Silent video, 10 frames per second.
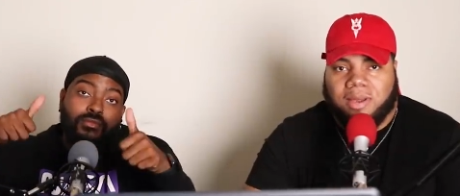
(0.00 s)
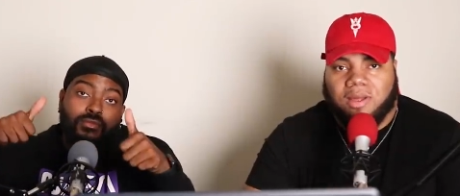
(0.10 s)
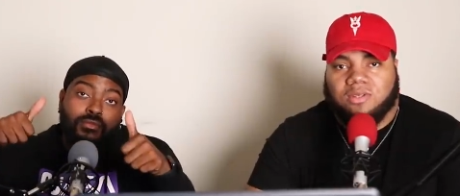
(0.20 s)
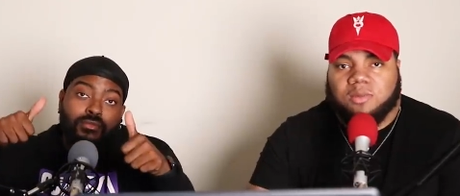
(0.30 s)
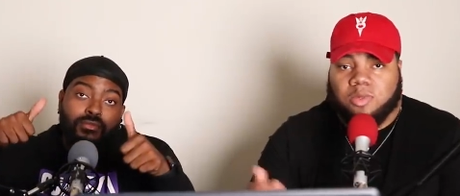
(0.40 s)

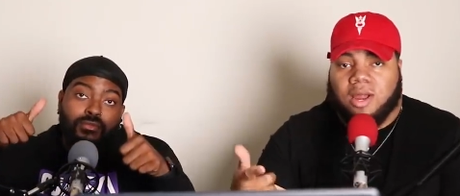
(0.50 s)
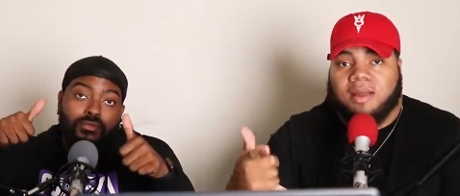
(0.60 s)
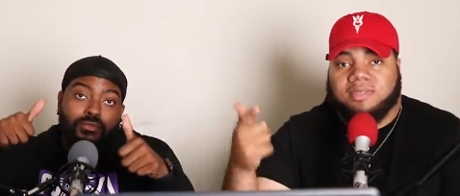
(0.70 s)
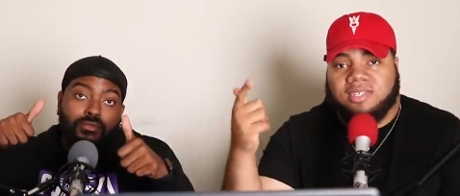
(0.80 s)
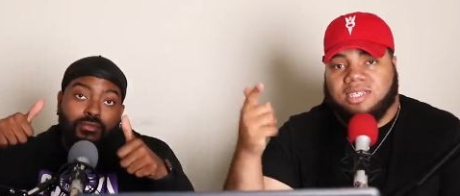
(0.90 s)
Speaker 1: below.
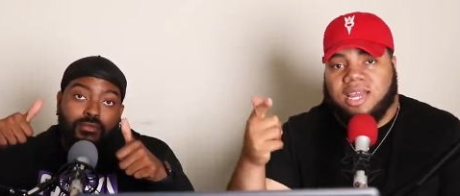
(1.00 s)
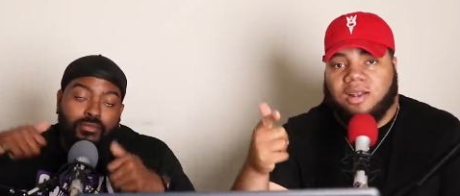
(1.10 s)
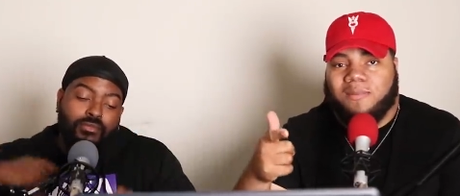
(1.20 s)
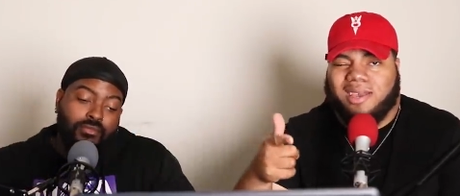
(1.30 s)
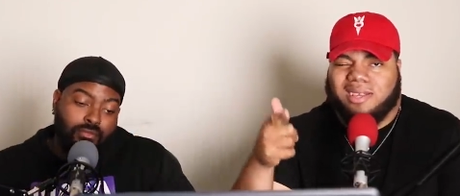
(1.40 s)
Subscribe to the
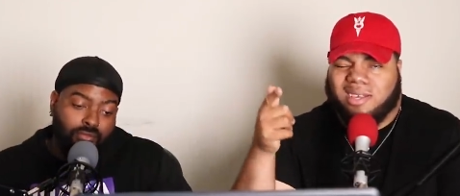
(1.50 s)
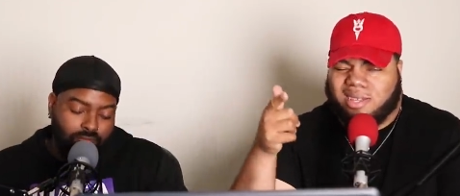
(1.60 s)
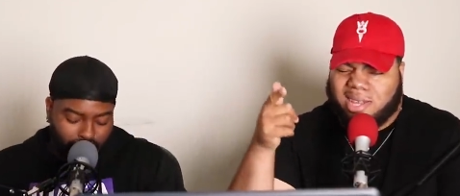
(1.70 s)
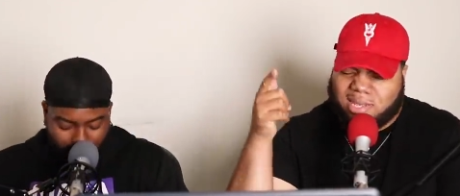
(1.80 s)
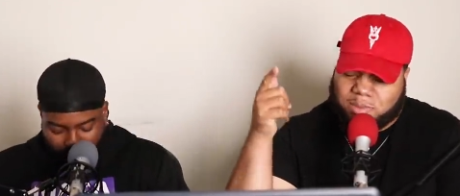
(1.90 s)
channel, man.
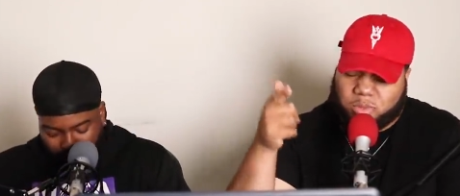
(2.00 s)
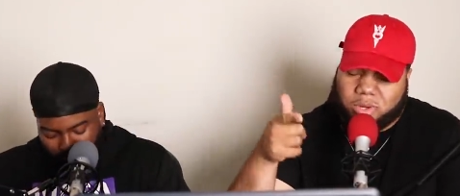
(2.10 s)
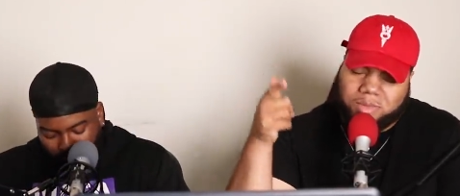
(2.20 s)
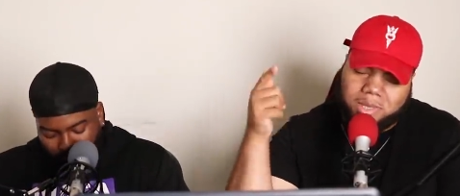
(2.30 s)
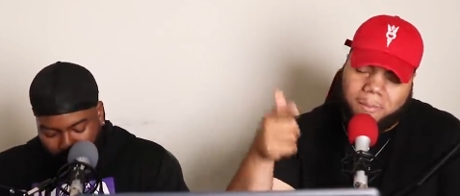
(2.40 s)
Hit that
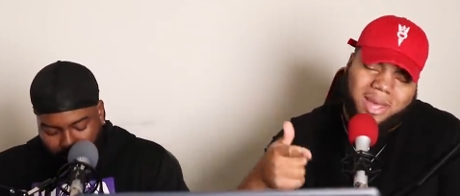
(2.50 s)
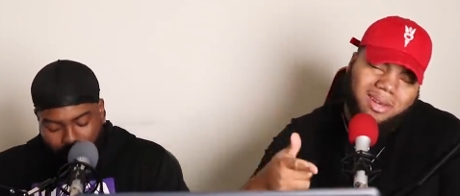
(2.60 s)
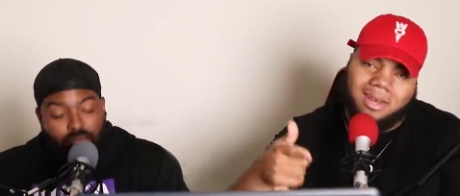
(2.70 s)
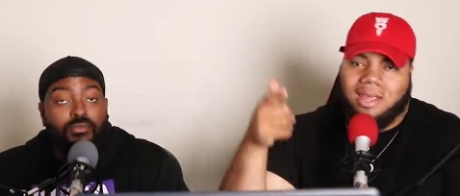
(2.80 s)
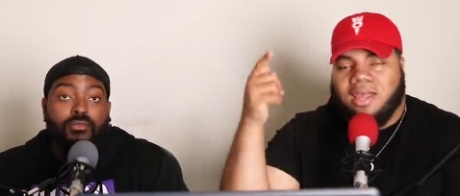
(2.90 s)
subscription
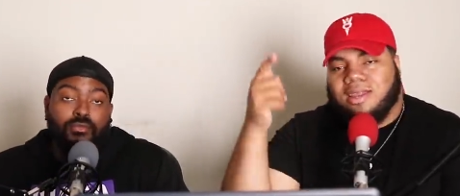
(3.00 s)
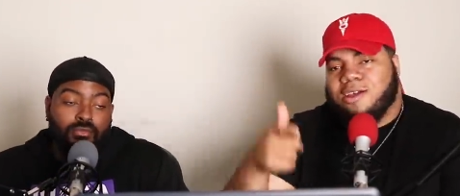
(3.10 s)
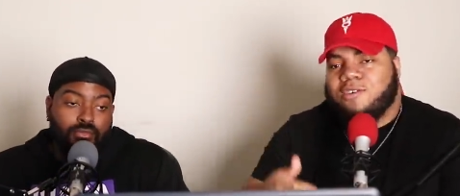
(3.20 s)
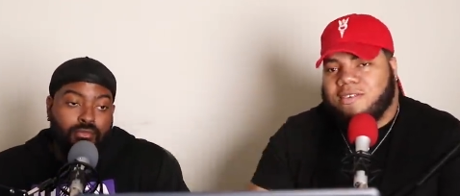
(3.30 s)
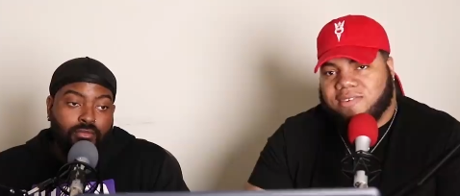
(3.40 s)
button.
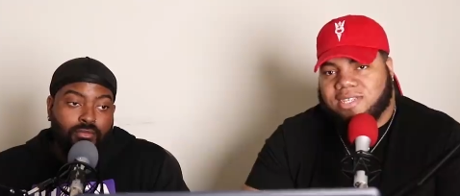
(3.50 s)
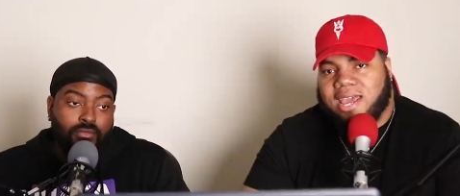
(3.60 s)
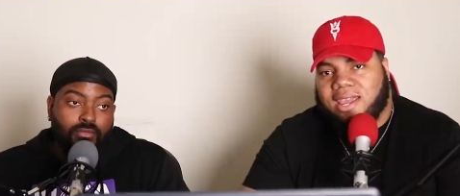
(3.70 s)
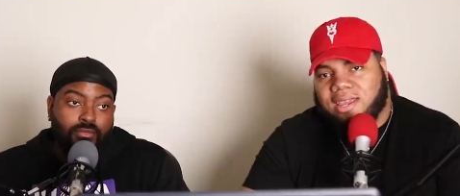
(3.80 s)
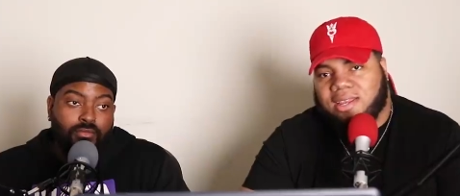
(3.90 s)
Don't leave us
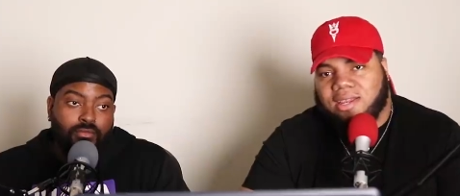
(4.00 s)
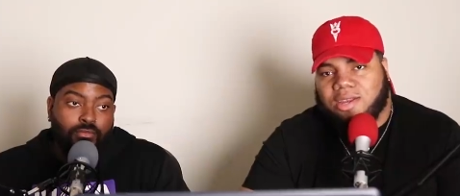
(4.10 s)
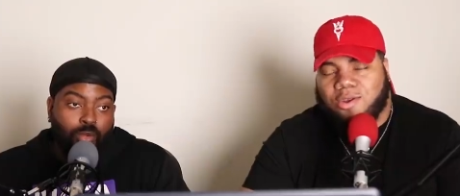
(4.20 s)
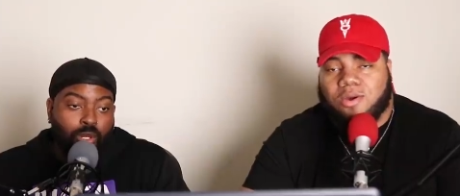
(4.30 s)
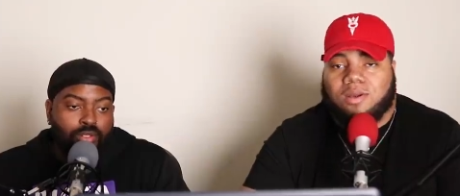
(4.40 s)
hanging.
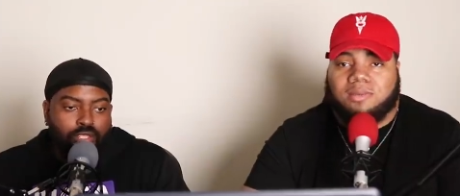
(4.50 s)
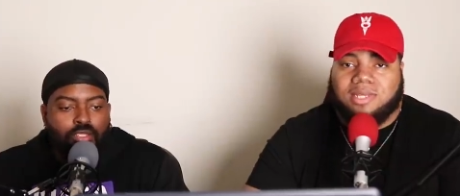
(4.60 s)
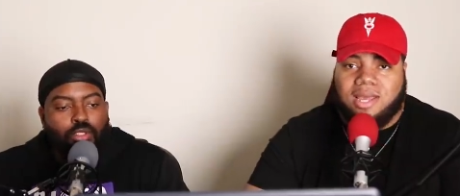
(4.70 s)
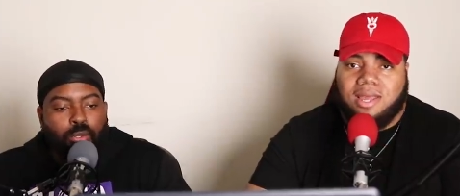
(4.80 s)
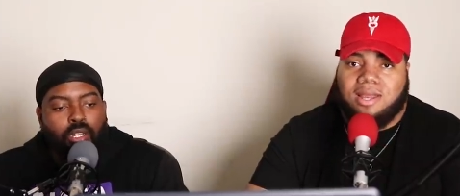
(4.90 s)
You know Road
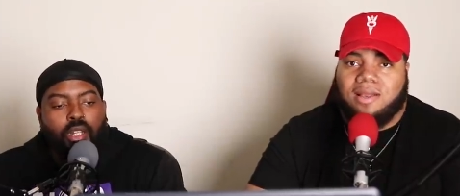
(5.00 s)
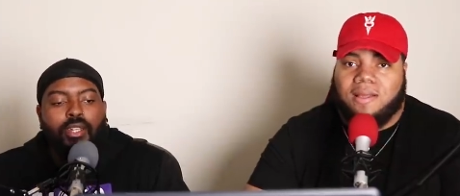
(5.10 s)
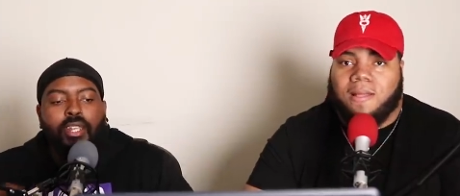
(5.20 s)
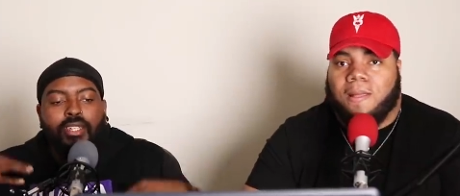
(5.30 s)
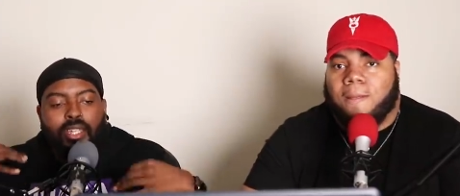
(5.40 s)
Speaker 2: to
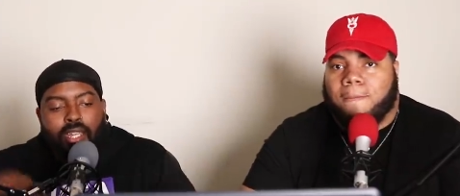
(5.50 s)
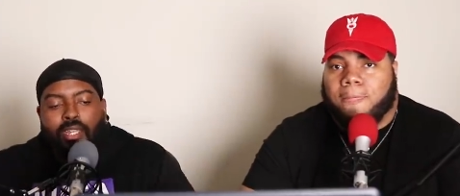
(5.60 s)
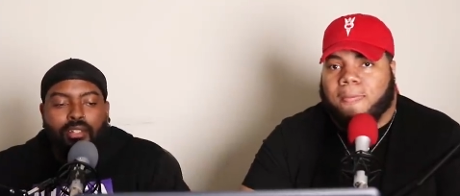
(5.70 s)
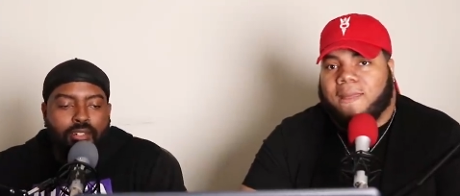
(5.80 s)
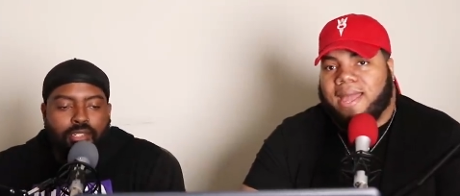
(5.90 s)

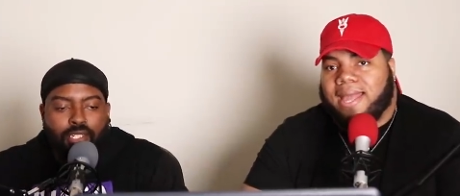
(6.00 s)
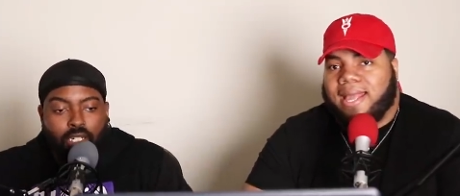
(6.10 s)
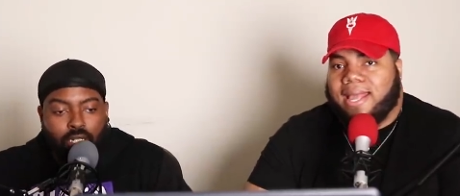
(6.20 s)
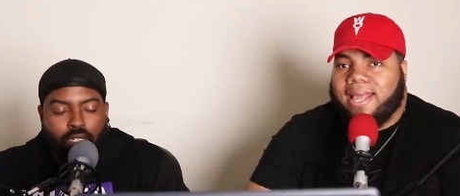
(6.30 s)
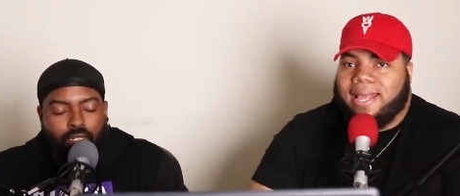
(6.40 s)
300K. Let's
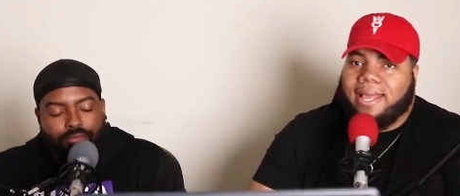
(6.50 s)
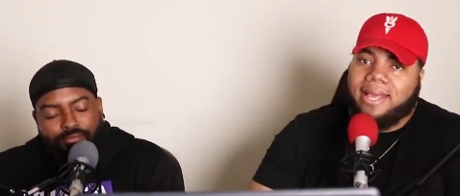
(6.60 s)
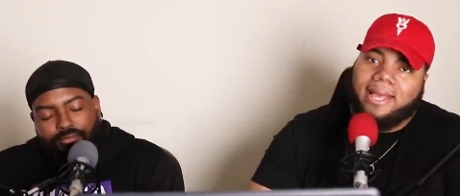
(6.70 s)
get it.